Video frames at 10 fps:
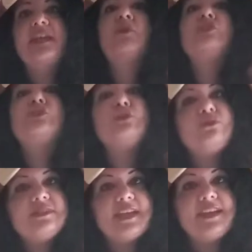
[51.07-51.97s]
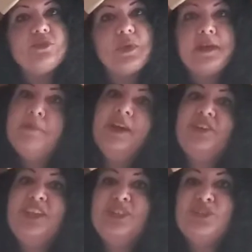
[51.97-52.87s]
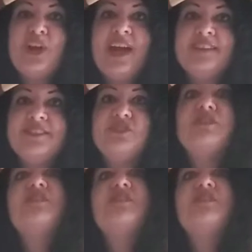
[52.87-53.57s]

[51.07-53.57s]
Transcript: And on Tuesdays, we compared and contrast